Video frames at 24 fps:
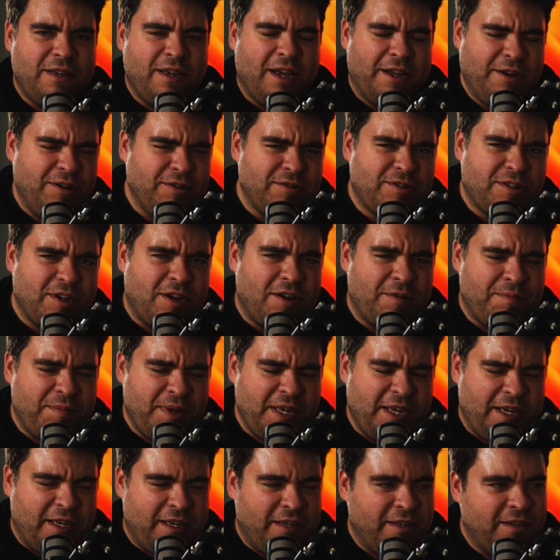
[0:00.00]
And you tell
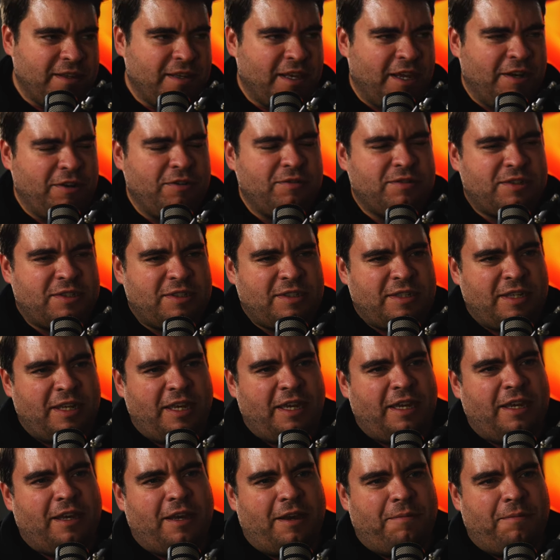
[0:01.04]
me, can you see